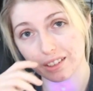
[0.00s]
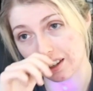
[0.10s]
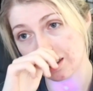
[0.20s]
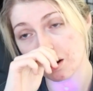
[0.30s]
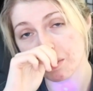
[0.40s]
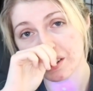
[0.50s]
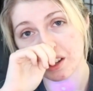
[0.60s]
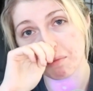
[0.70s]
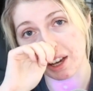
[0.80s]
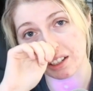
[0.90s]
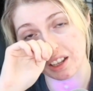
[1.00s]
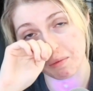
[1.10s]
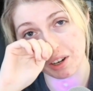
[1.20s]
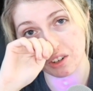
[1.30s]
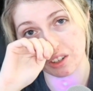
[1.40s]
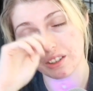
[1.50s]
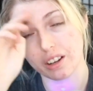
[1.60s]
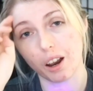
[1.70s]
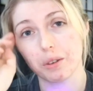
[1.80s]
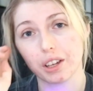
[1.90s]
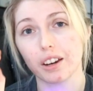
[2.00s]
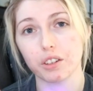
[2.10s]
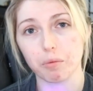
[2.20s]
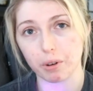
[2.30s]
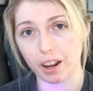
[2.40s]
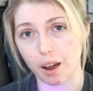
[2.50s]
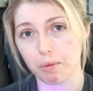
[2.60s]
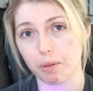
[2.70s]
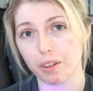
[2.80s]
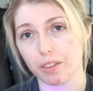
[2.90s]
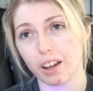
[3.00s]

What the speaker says: Like, there were some battle animations that I was actually pretty happy with.